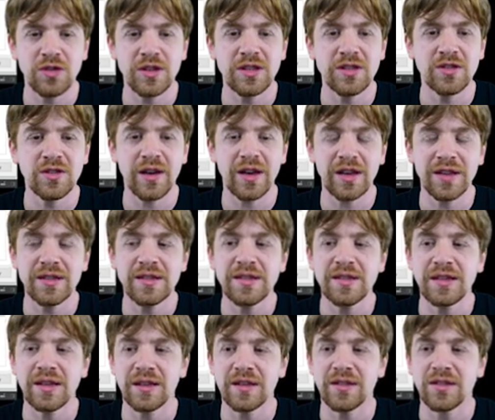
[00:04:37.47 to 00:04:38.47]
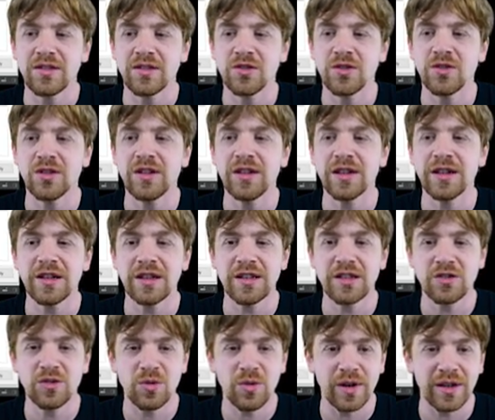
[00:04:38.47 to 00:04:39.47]
need the NDK. So here
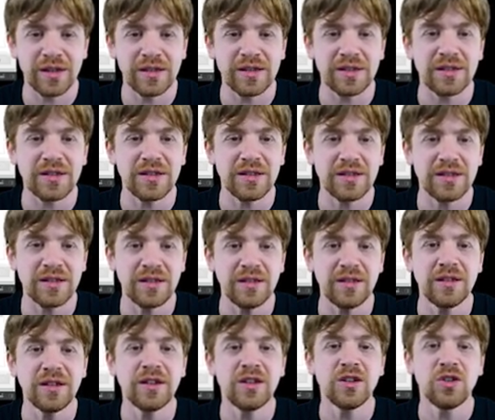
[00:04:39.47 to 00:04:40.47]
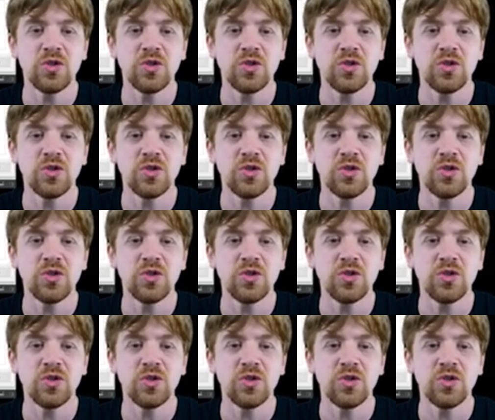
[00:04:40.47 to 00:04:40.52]
it's quite easy